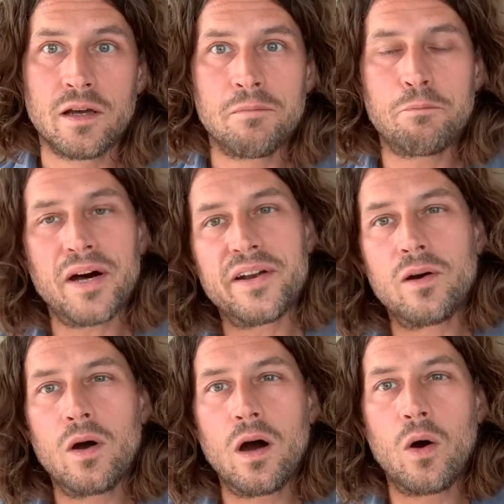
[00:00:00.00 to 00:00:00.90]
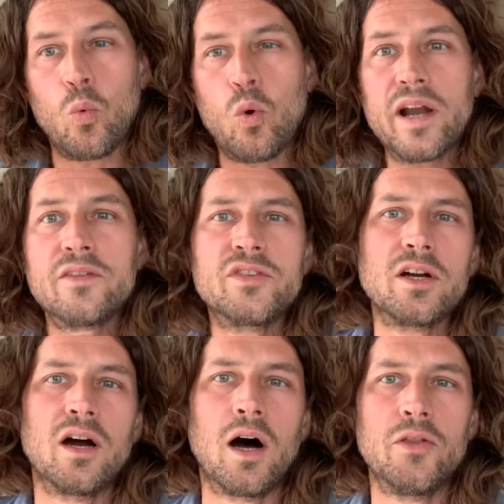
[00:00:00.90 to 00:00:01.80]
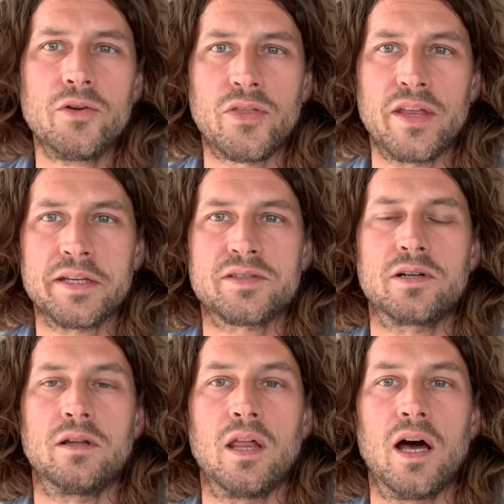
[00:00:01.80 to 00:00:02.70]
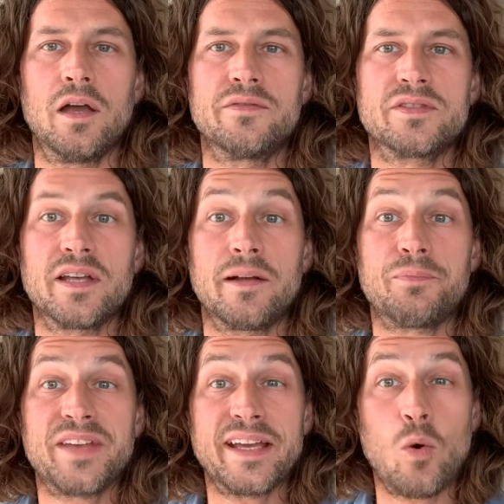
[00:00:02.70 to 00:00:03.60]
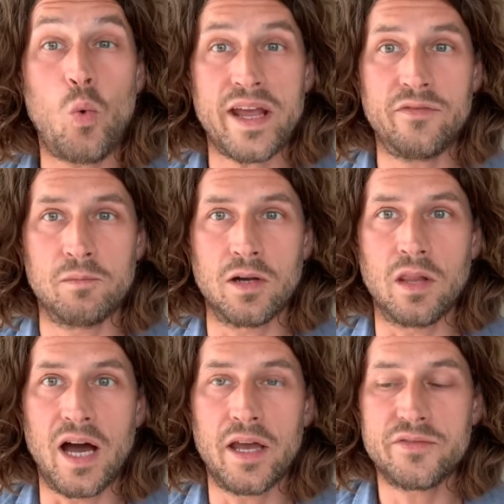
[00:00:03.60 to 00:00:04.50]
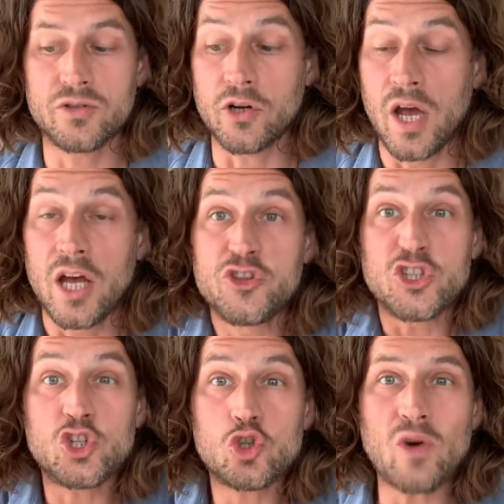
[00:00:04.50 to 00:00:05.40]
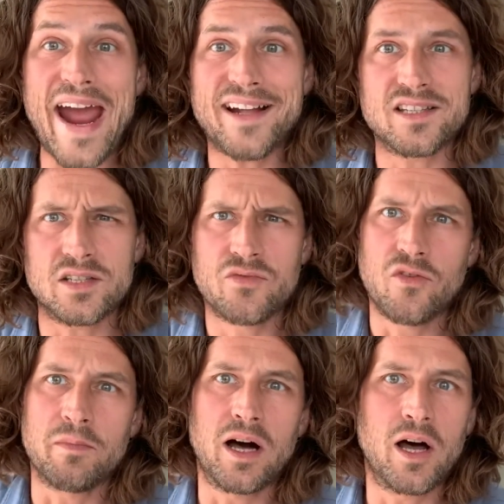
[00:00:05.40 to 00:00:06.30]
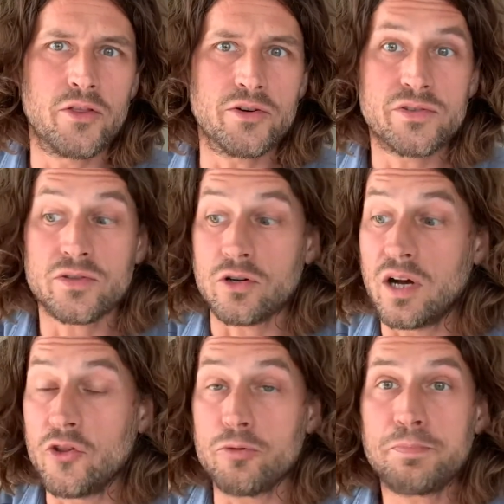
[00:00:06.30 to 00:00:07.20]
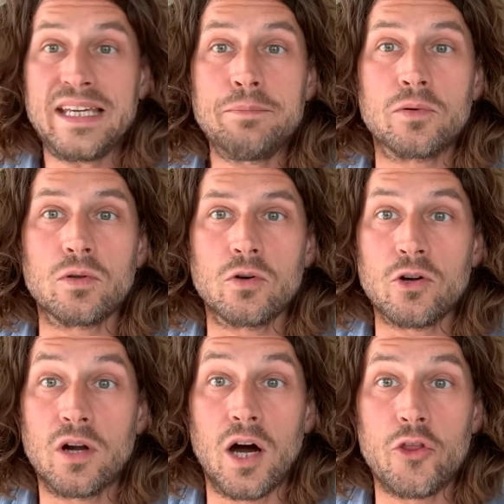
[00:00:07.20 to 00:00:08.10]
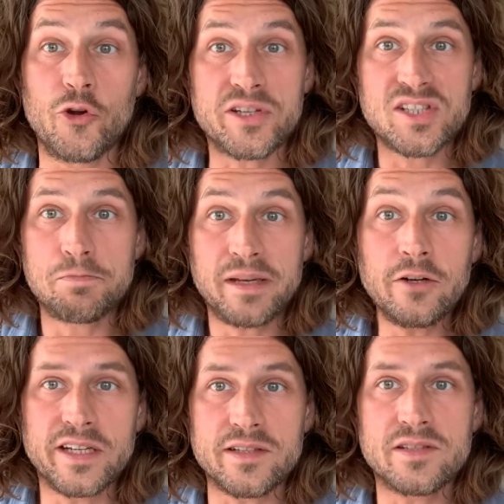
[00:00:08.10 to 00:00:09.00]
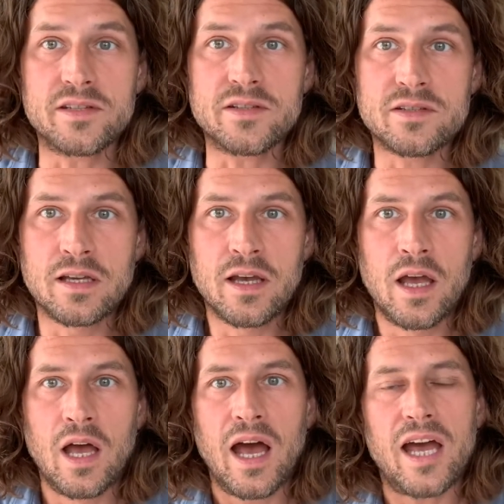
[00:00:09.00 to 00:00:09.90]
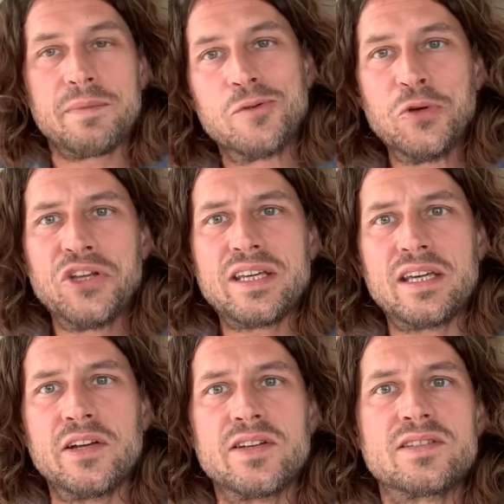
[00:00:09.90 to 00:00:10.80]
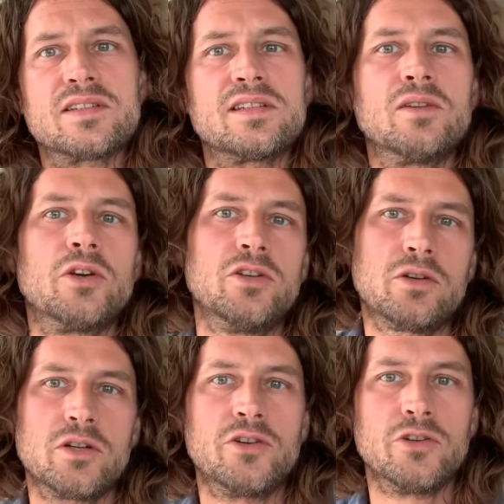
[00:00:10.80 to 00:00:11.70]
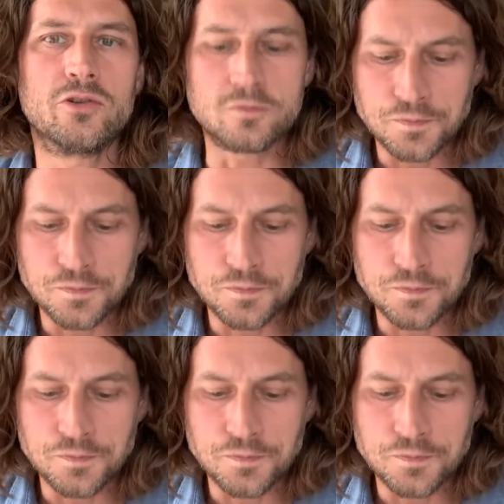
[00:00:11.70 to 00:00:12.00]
But what if there are other things in our lives that take away from our lives or distract us from others or other people or other experiences? I'd be really curious to see what you could do